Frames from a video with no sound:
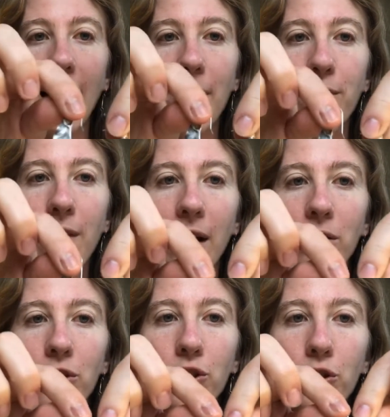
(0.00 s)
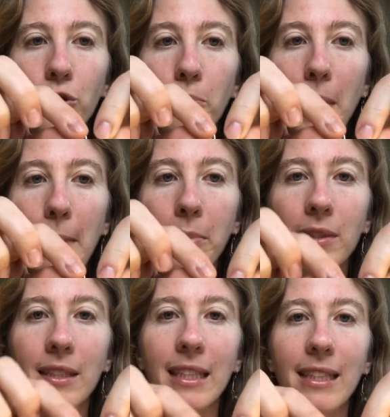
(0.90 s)
I found 2 maple
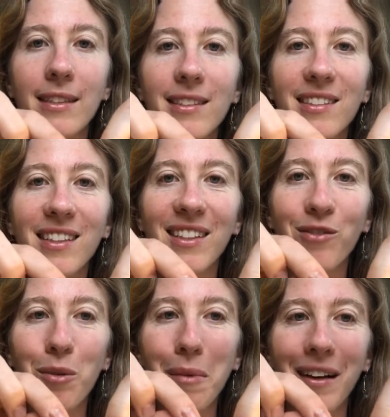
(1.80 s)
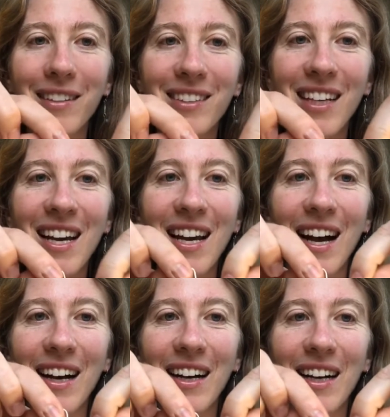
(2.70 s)
seeds in Vermont,
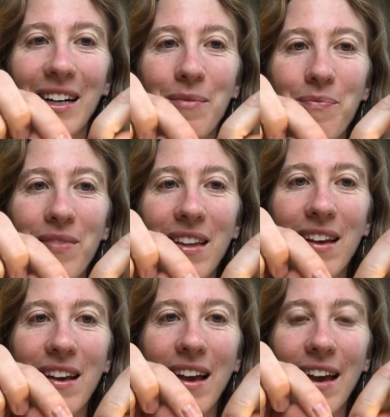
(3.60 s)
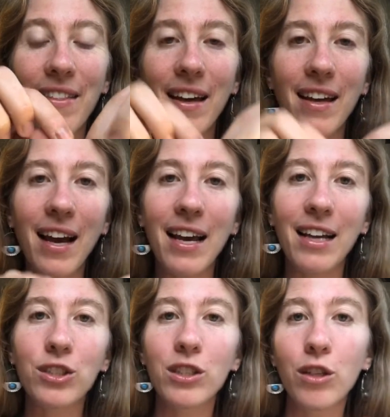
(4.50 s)
and then I
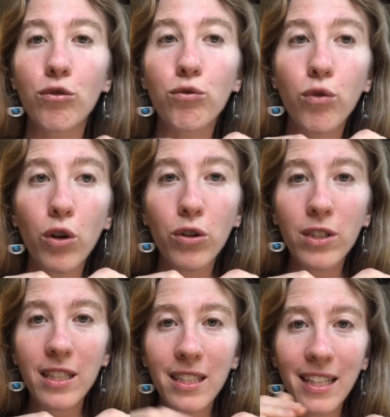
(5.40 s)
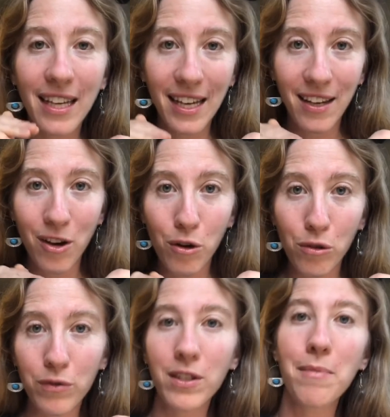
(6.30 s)
actually roll the clay
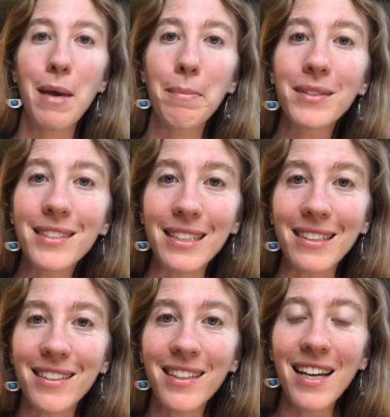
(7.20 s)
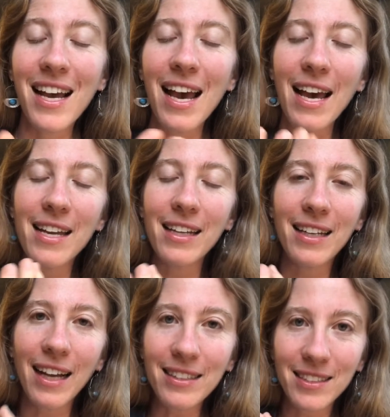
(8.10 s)
over the maple seed and it
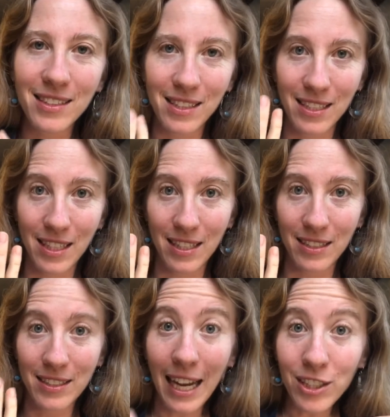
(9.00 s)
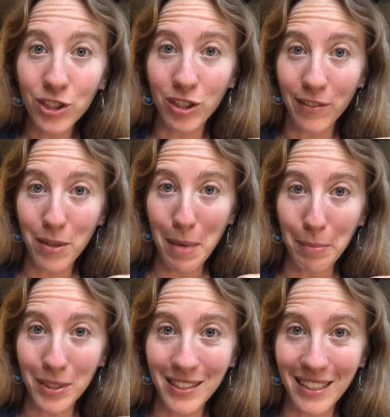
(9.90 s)
gets the texture of the
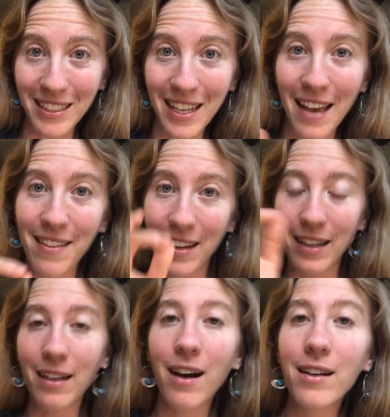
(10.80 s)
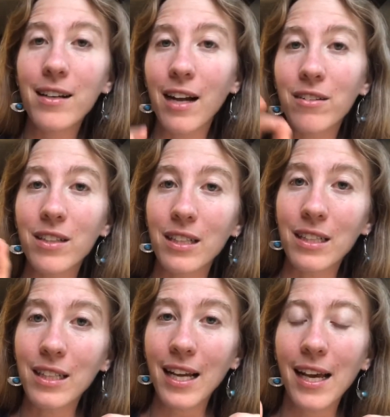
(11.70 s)
maple seed, and then I cut it out in the
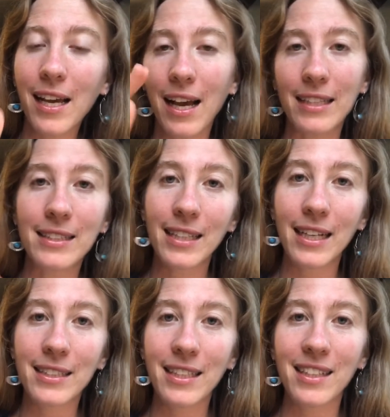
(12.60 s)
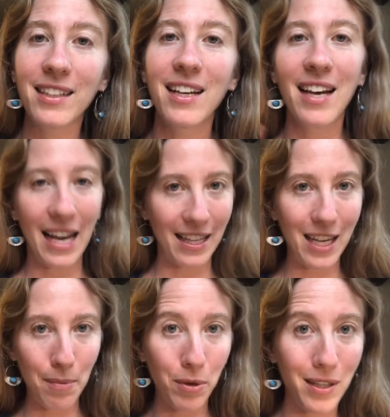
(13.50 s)
clay, I sand it, and
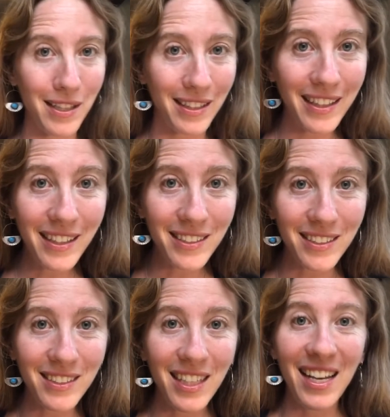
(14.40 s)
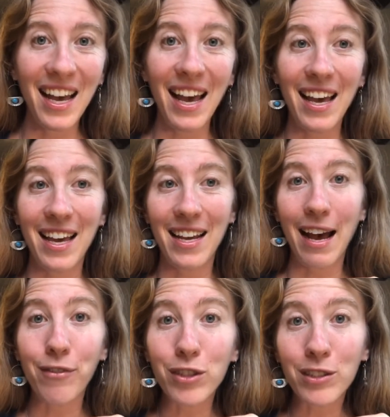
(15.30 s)
then I put it in the kiln, and
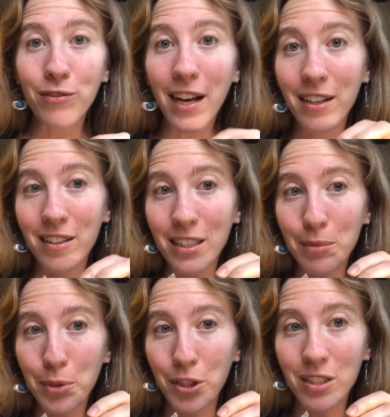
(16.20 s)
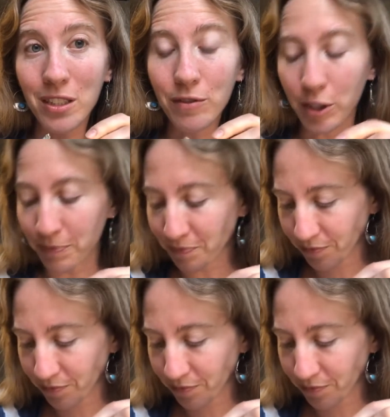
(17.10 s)
after it's fired, it's pure silver.